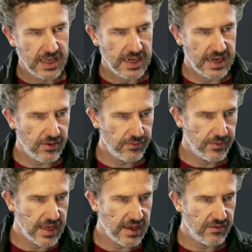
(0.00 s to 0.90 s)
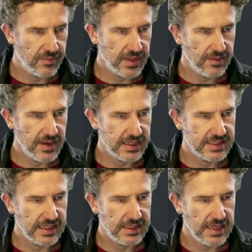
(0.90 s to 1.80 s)
Now we have a playback
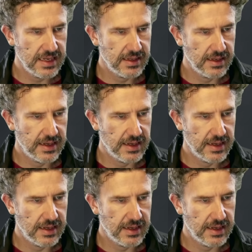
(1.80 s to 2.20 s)
technique.